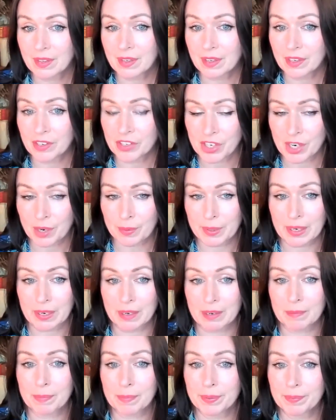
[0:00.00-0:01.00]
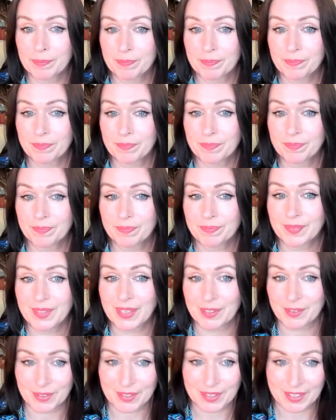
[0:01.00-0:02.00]
are showing up
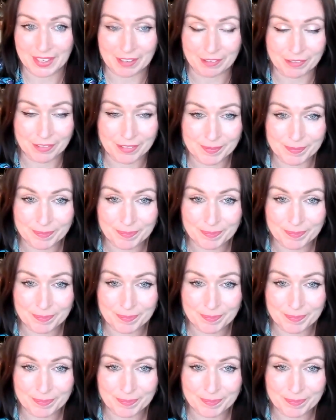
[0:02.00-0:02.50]
in your life.